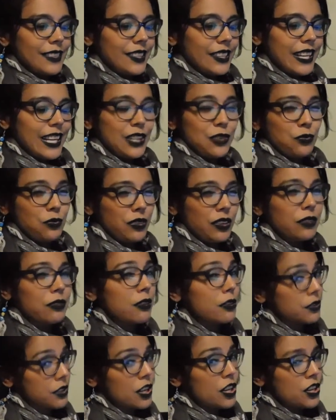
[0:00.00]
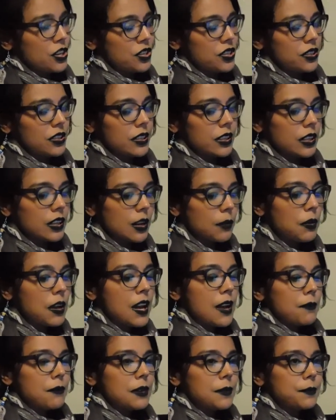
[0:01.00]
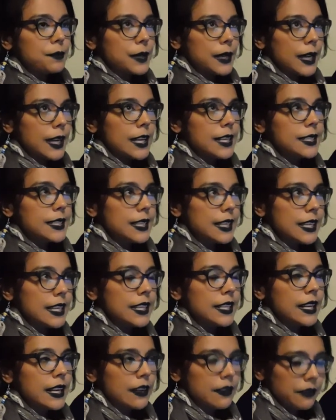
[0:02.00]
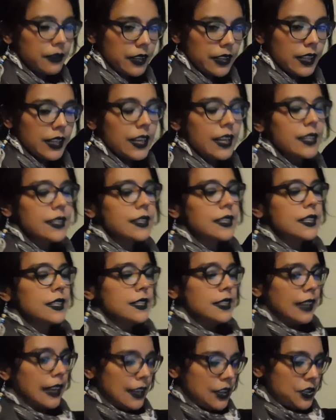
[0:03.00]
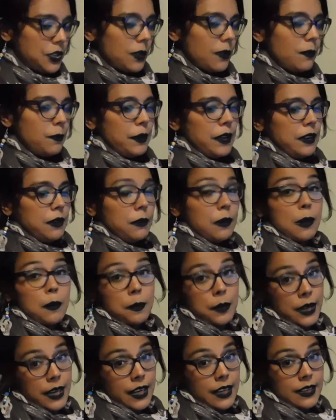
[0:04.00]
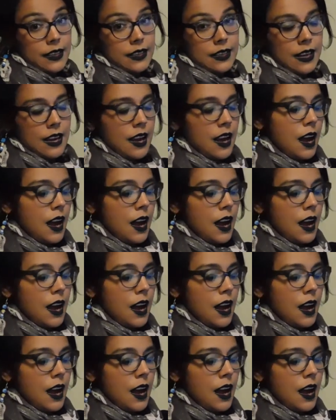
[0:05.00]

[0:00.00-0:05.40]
Okay, it's really gross. You should look it up. But pigs eat everything. It's the danger of being around pigs.